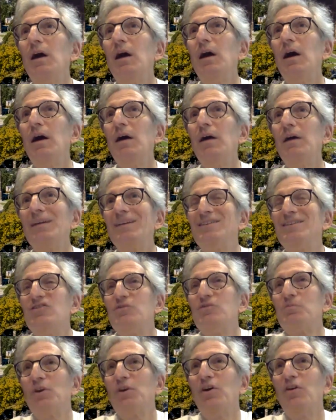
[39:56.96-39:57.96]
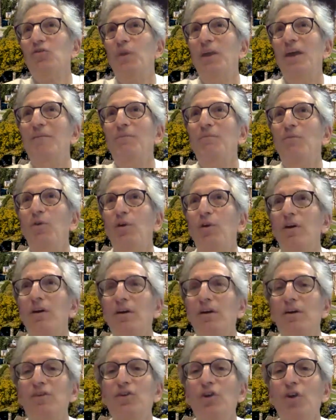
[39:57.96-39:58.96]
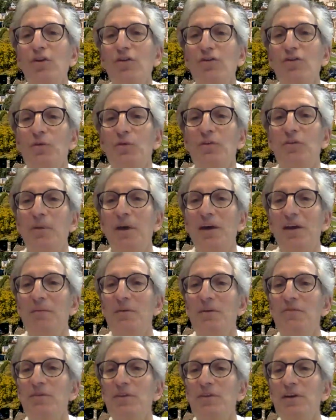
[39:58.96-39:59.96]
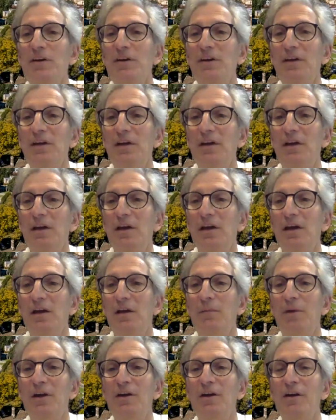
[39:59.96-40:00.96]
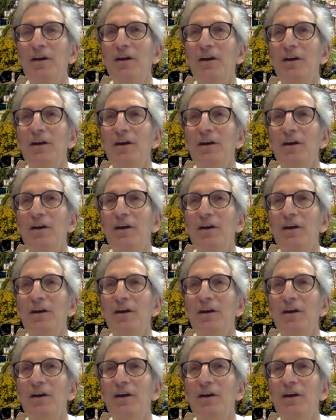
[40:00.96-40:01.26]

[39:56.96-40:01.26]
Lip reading: it's just because we have more adults with spina bifida in America